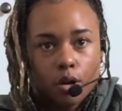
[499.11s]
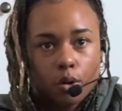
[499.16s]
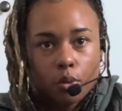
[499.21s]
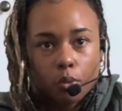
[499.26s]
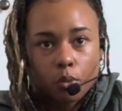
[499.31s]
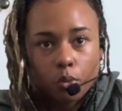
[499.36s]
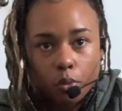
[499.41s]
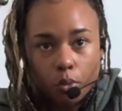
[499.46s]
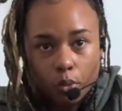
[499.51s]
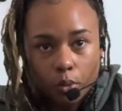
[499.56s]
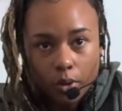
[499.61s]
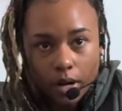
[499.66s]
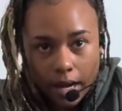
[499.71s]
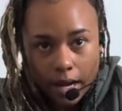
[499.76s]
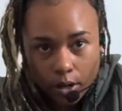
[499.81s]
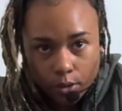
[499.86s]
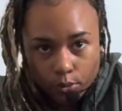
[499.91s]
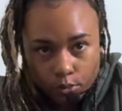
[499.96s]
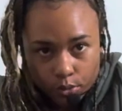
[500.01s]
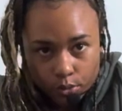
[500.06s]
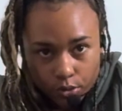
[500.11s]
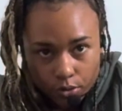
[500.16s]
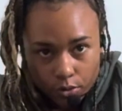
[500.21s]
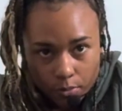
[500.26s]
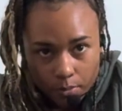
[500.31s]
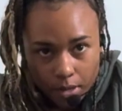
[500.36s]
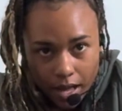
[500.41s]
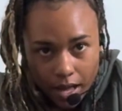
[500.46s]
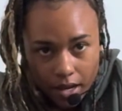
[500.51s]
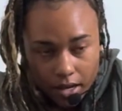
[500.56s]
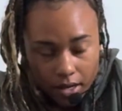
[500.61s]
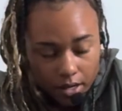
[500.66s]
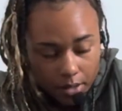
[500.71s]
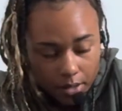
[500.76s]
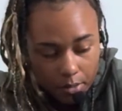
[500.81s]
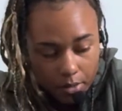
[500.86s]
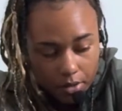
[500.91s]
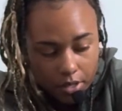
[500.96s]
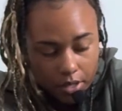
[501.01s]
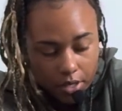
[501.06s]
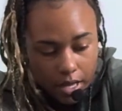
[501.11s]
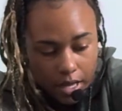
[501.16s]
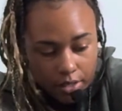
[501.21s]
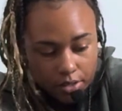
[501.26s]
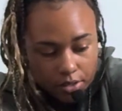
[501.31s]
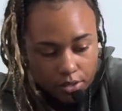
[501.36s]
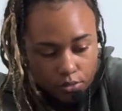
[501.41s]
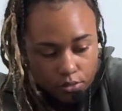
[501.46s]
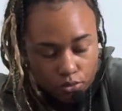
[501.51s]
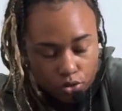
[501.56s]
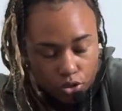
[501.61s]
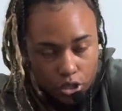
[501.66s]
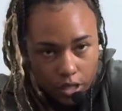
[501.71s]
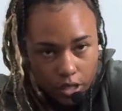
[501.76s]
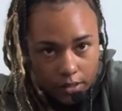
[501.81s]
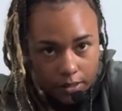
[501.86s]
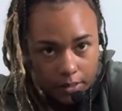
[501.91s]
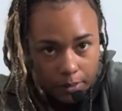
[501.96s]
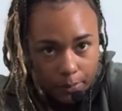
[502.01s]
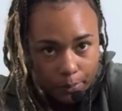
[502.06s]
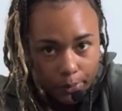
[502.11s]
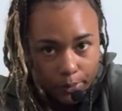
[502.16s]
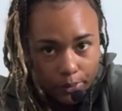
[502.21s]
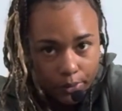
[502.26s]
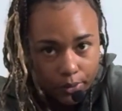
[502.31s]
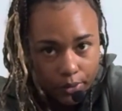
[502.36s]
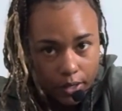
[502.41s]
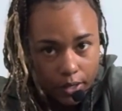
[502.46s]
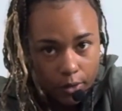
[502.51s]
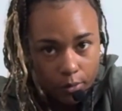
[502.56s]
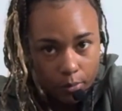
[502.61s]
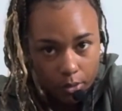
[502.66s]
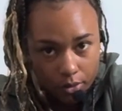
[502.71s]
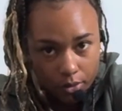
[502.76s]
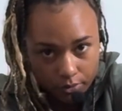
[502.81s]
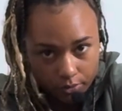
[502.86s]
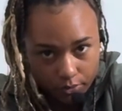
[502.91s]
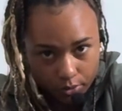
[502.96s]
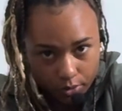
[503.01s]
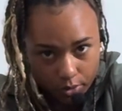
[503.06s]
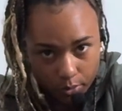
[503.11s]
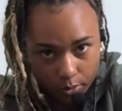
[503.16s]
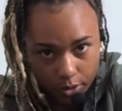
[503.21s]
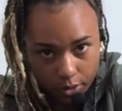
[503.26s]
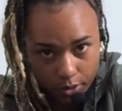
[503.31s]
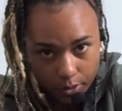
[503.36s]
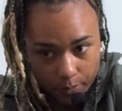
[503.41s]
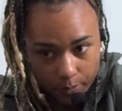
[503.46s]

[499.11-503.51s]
round your back as you gently pull your elbow forward.